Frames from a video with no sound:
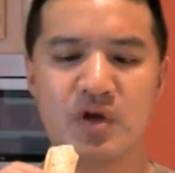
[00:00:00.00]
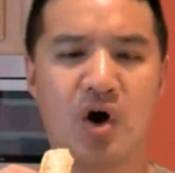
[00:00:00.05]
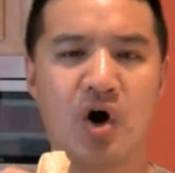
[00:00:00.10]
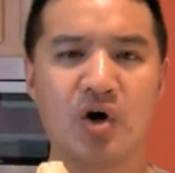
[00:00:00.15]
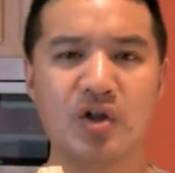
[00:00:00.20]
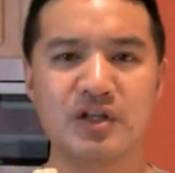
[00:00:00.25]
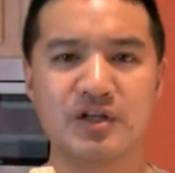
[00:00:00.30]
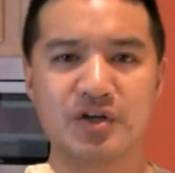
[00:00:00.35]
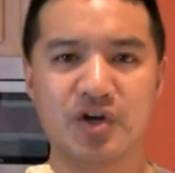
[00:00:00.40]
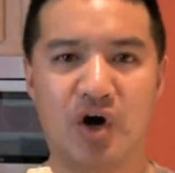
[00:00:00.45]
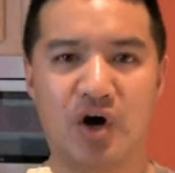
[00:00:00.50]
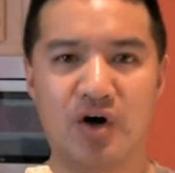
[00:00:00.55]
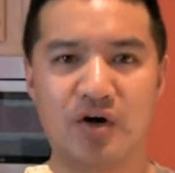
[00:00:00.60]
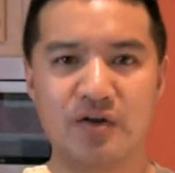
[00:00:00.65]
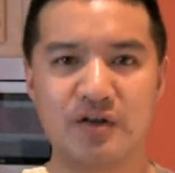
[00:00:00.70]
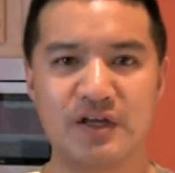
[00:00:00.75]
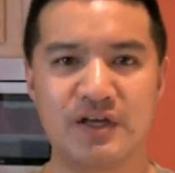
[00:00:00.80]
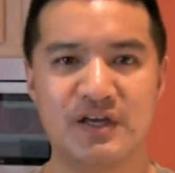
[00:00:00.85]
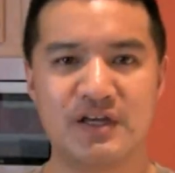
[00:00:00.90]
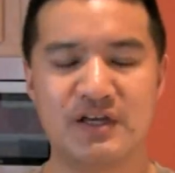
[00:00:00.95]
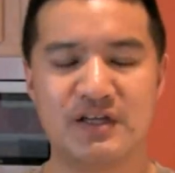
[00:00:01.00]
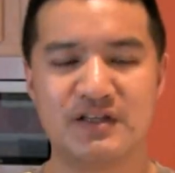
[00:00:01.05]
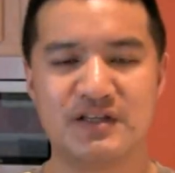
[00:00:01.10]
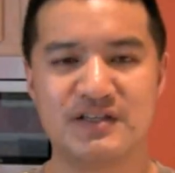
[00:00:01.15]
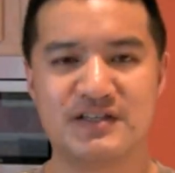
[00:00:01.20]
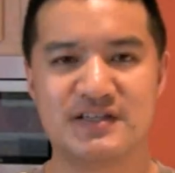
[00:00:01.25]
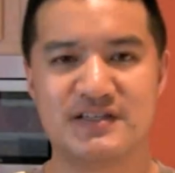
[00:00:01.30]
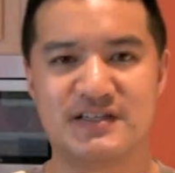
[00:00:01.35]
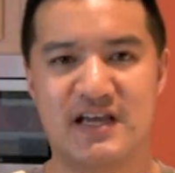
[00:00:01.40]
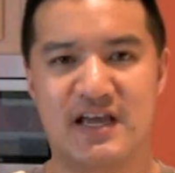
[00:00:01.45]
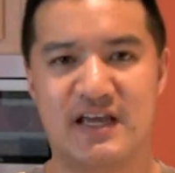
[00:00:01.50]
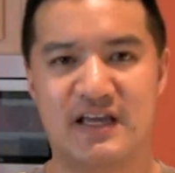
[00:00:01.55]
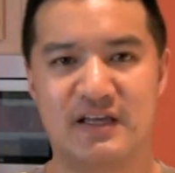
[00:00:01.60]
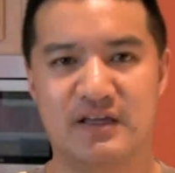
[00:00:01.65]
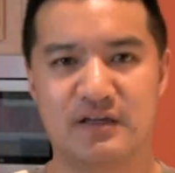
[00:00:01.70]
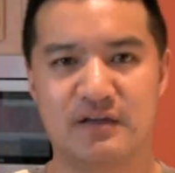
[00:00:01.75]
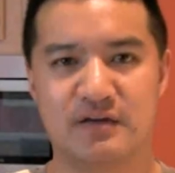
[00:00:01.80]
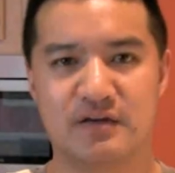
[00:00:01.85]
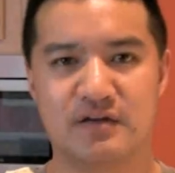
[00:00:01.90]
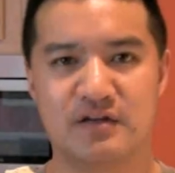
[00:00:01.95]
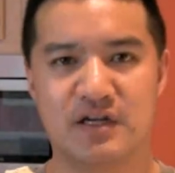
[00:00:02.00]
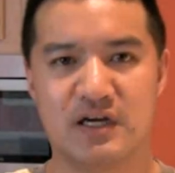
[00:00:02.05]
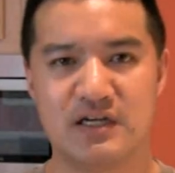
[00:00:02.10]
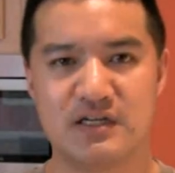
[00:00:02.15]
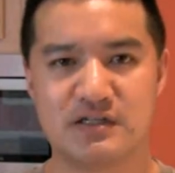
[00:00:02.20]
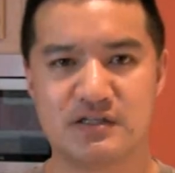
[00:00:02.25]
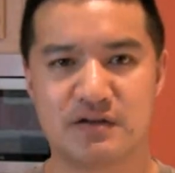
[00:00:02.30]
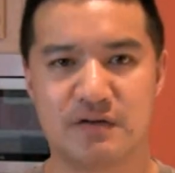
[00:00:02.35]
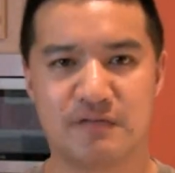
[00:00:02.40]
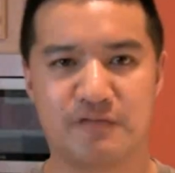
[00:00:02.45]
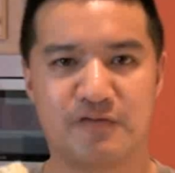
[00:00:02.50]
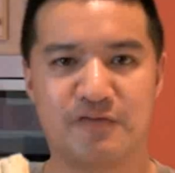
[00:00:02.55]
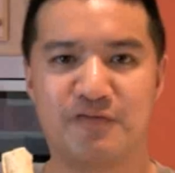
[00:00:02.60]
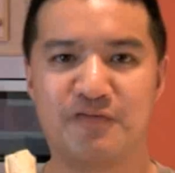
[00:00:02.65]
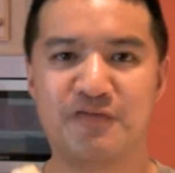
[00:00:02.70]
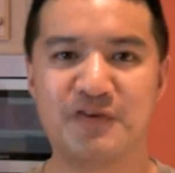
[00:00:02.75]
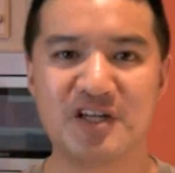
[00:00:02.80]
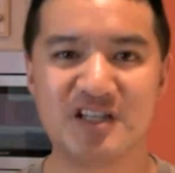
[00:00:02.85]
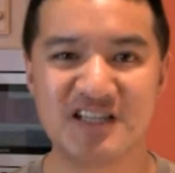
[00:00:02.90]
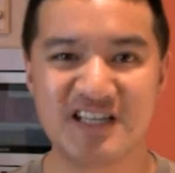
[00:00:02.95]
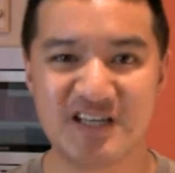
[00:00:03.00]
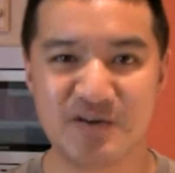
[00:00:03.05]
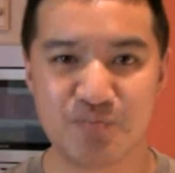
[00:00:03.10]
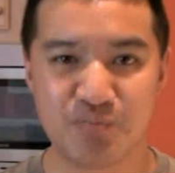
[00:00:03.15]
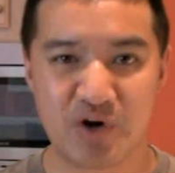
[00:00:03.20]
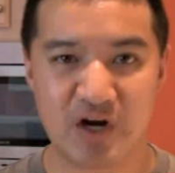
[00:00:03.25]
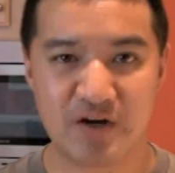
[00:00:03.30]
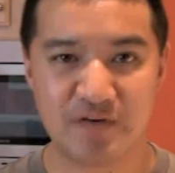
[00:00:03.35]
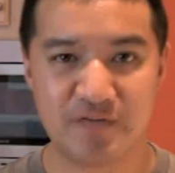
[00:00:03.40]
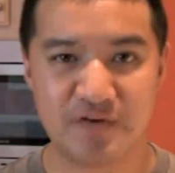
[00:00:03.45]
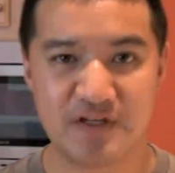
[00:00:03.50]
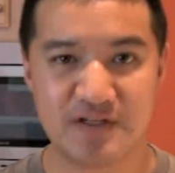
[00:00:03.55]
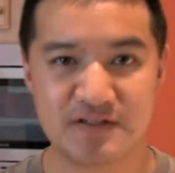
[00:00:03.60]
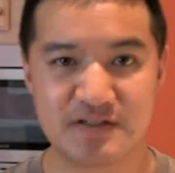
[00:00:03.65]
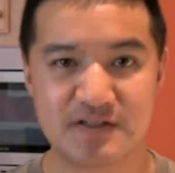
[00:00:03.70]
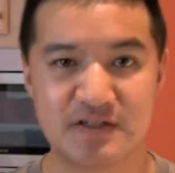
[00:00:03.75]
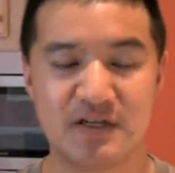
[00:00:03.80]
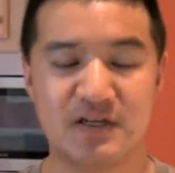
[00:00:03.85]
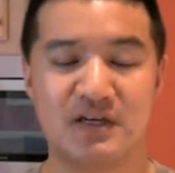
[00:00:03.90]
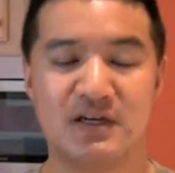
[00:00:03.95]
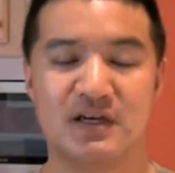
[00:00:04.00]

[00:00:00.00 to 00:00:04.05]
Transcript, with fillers: All in all, this is a nice filling breakfast.